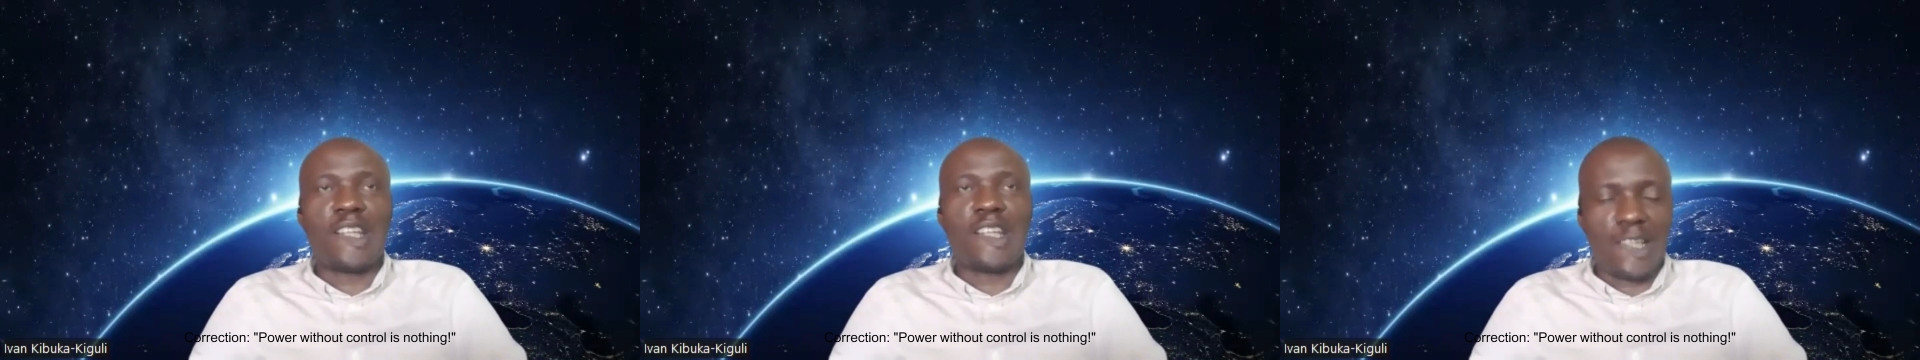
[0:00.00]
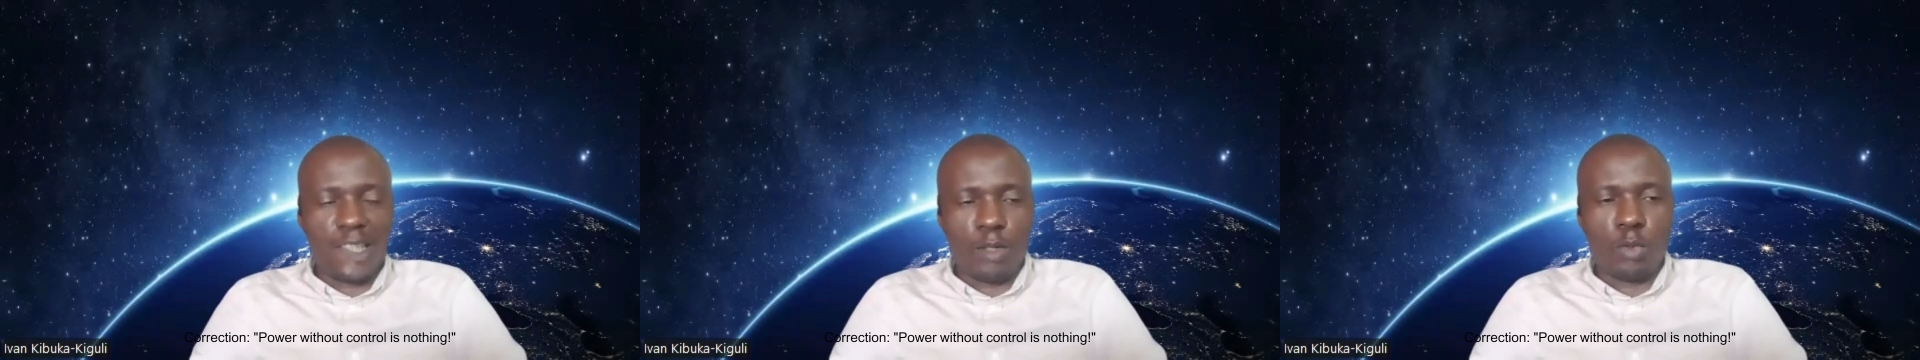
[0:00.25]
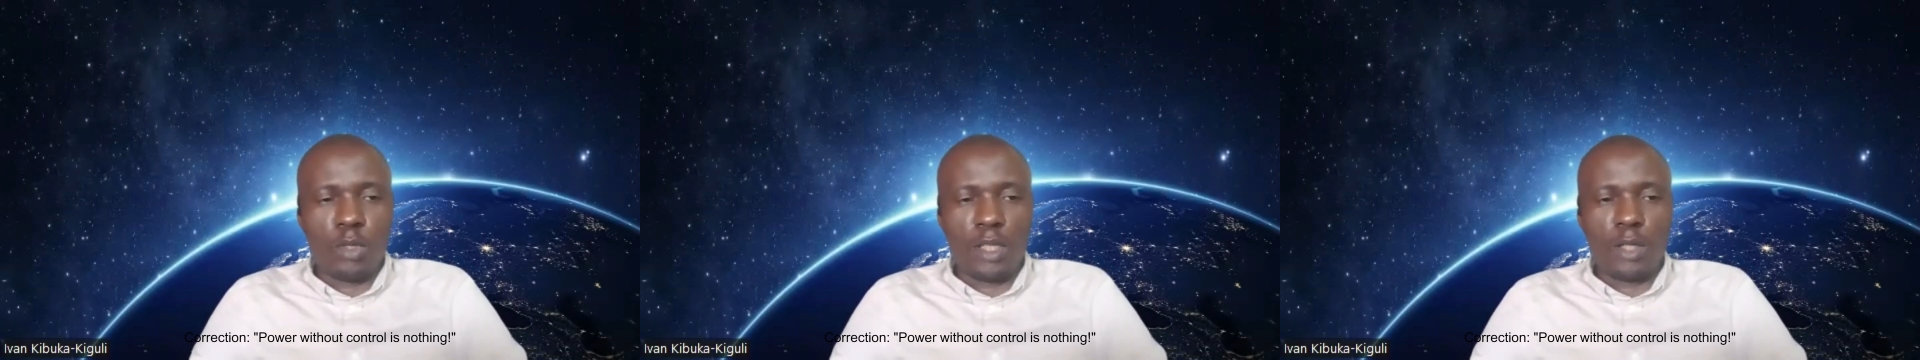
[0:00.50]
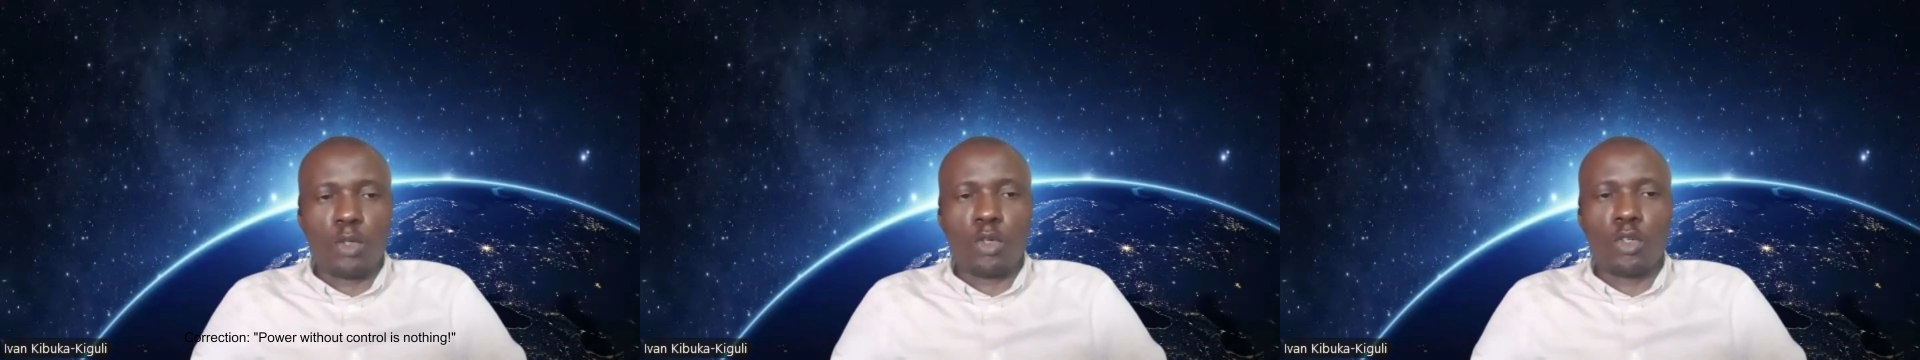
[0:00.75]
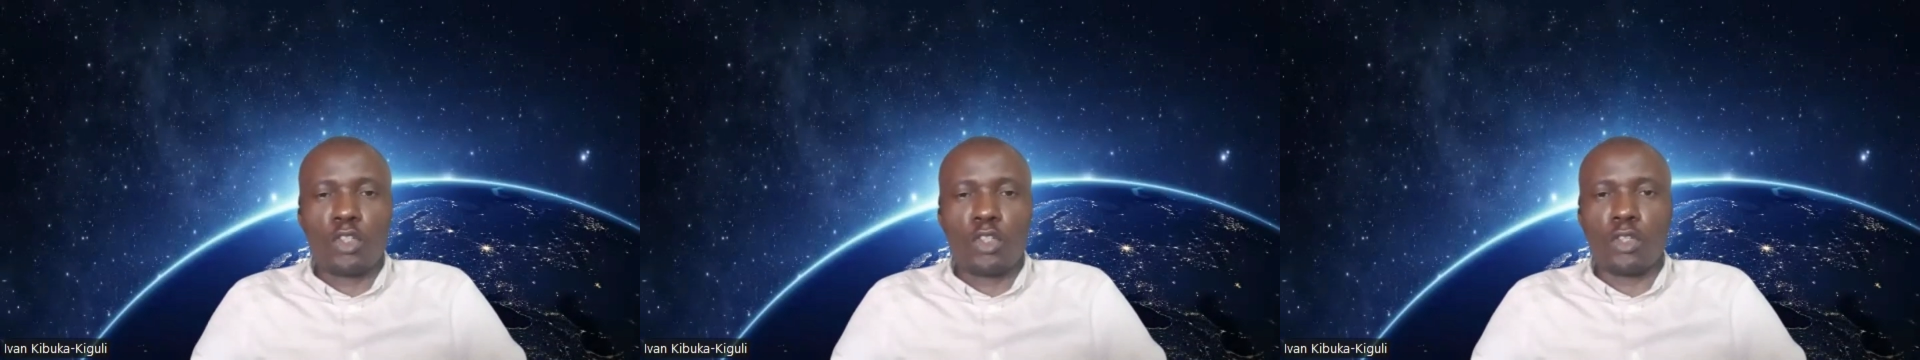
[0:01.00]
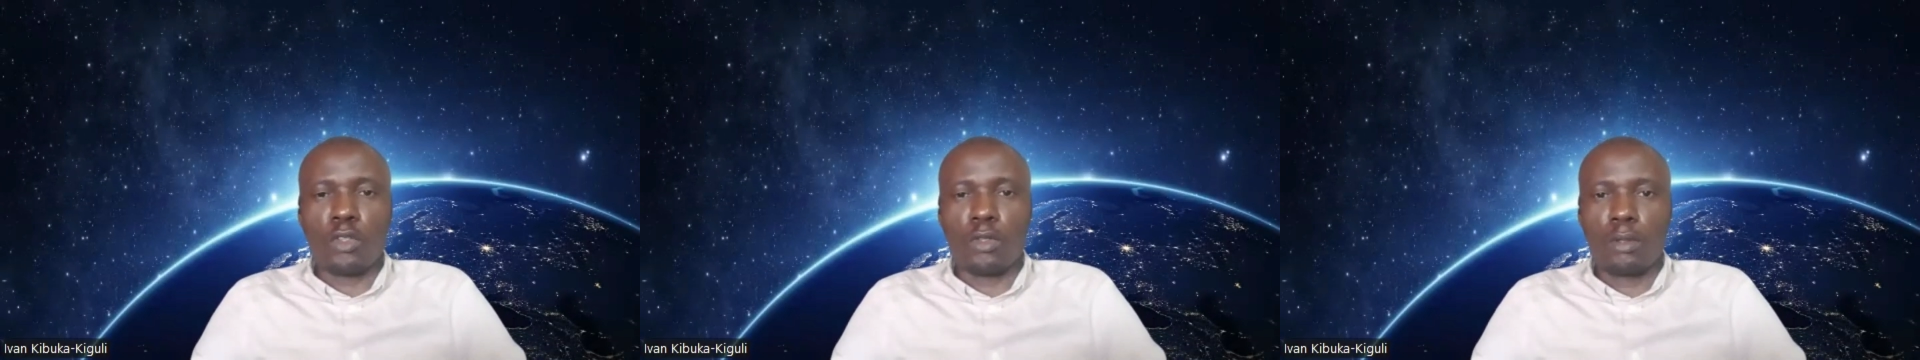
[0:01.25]
tire without
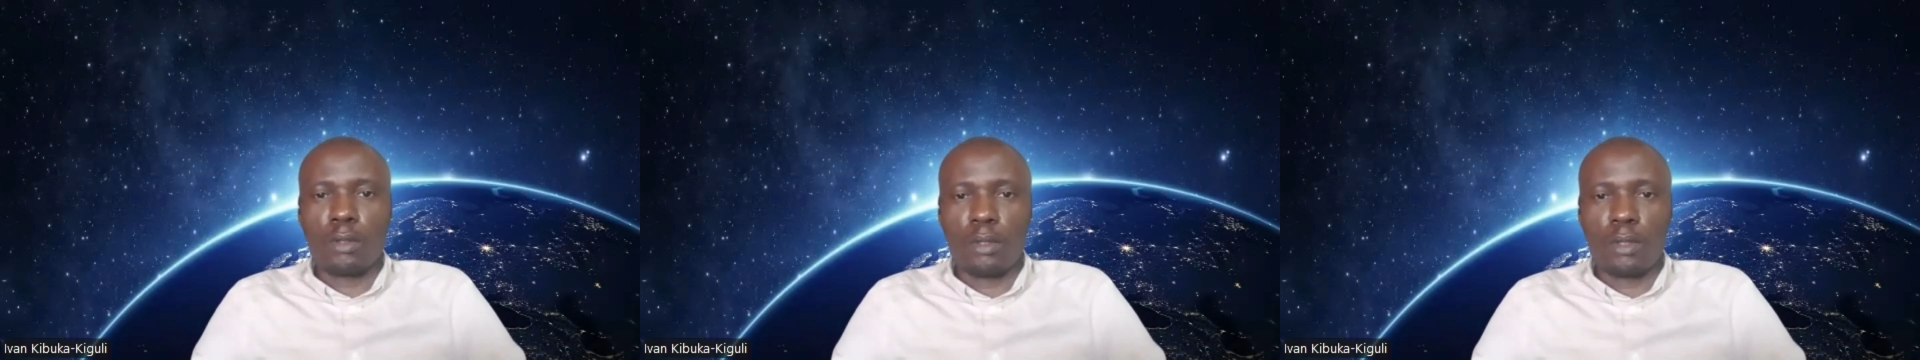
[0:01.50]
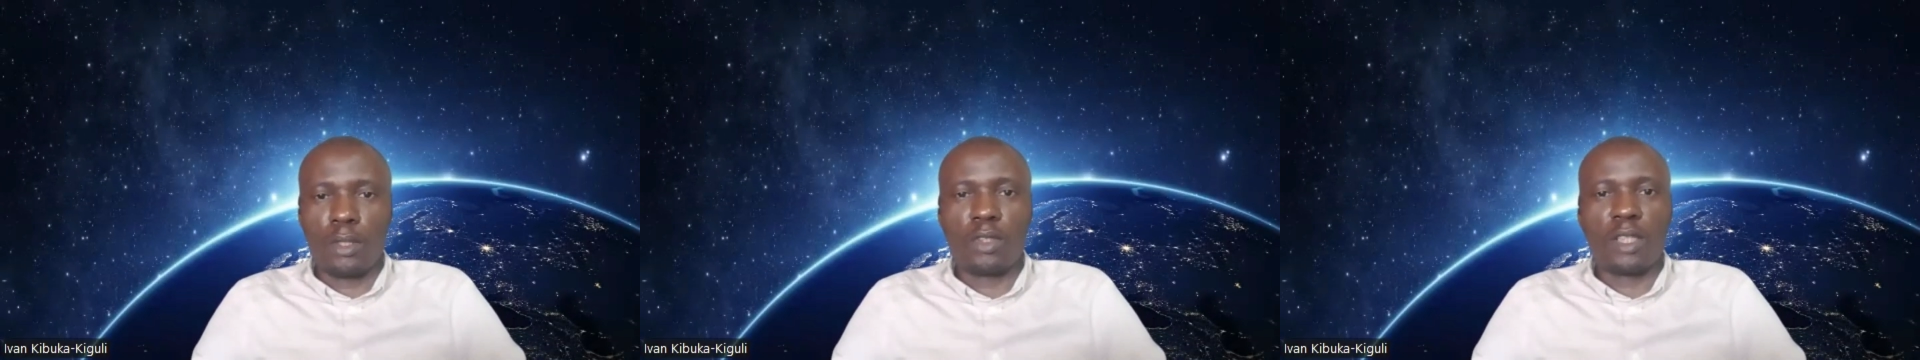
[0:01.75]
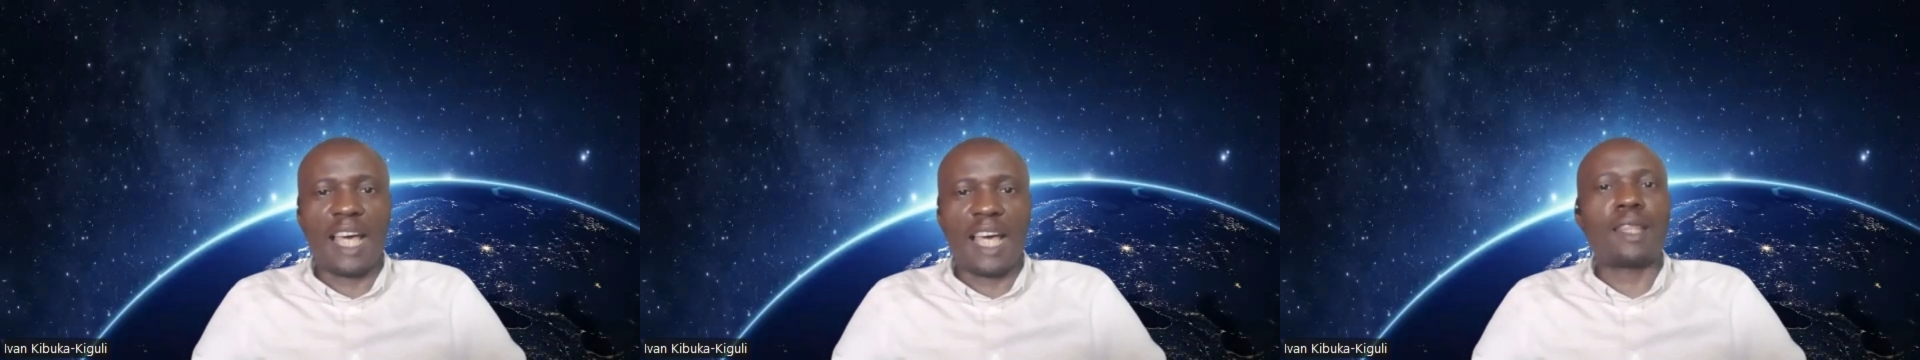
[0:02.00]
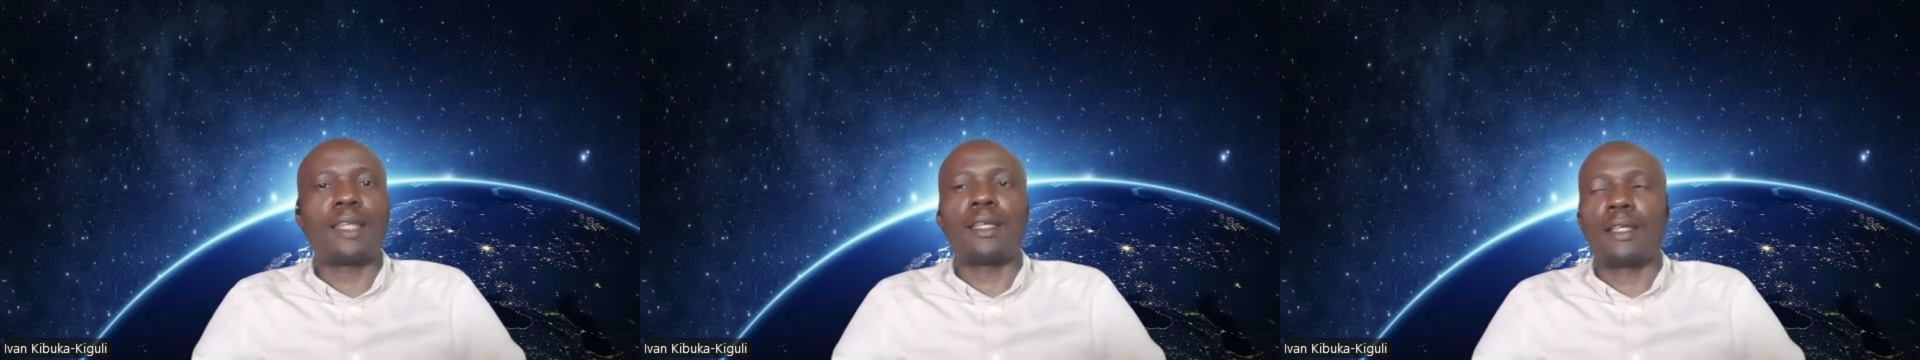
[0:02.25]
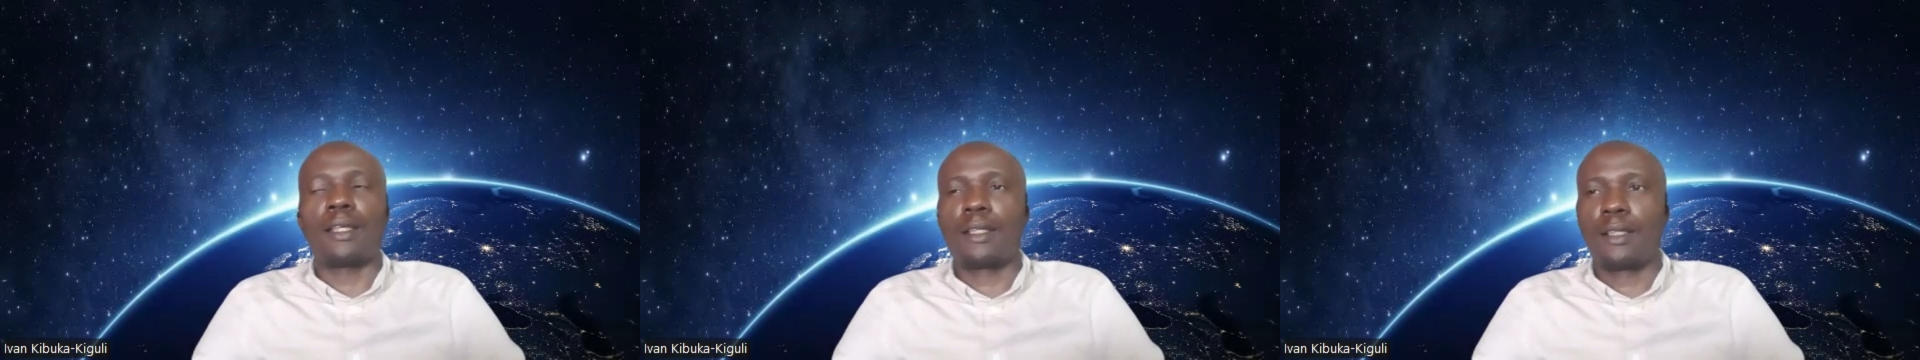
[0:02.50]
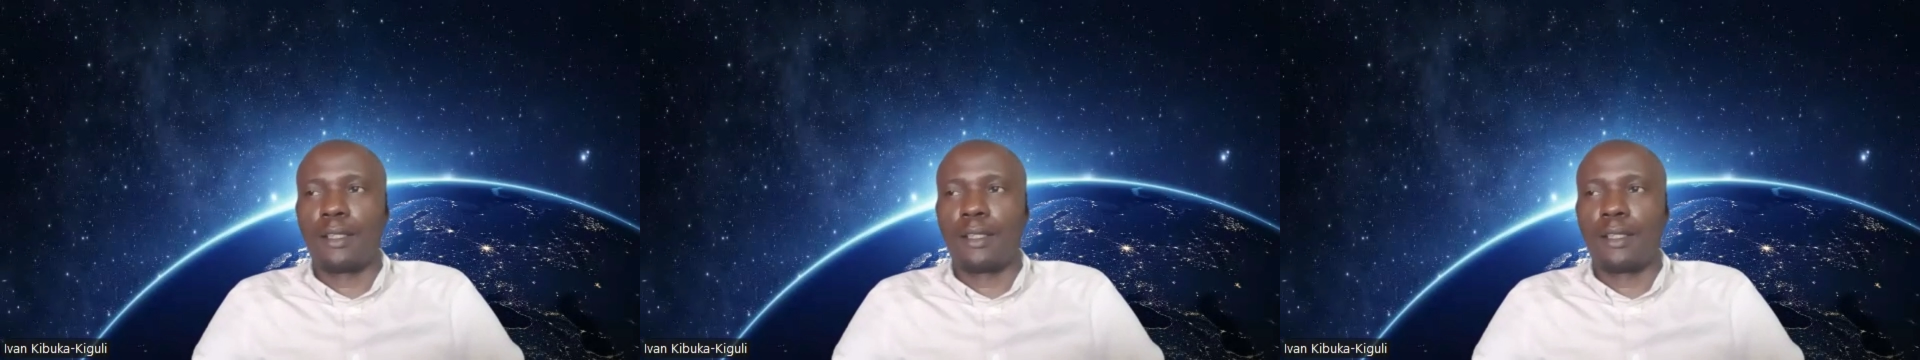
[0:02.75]
control is nothing.